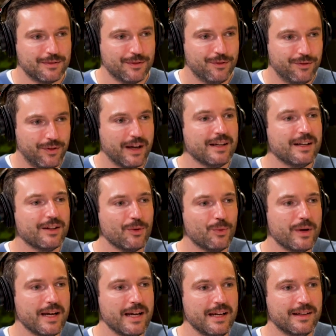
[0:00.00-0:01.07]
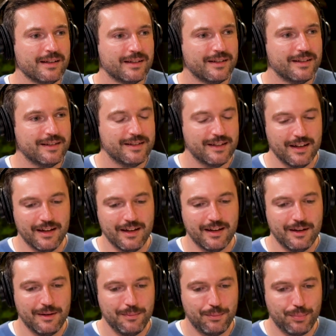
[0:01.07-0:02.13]
finding the way to
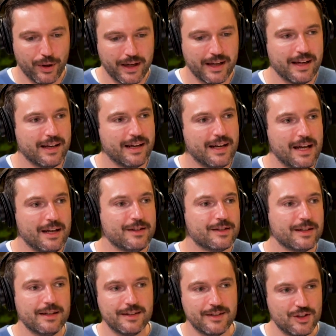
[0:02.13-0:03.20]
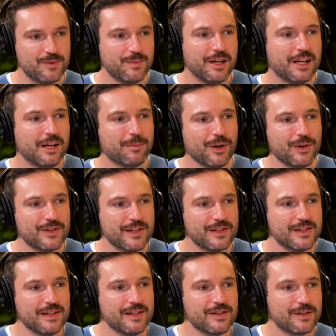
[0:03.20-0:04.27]
bring it into decision making
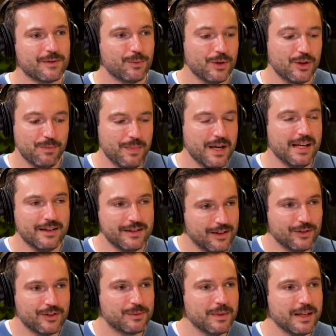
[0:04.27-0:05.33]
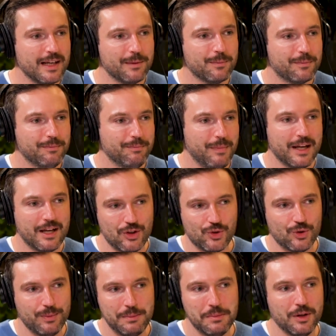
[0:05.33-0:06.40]
processes, which means ultimately making
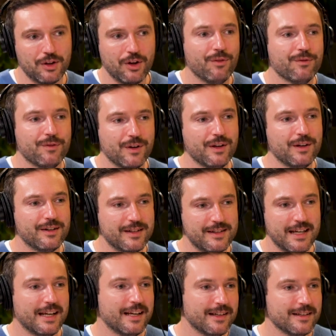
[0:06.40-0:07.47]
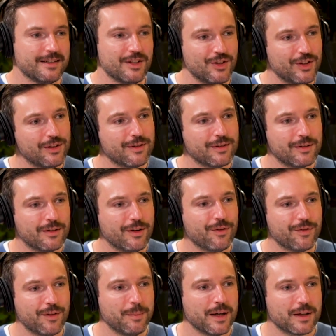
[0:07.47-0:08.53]
sure people are confident to take a decision off
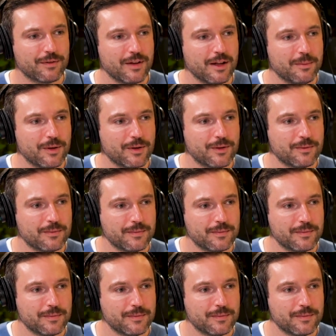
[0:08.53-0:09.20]
the back of that model.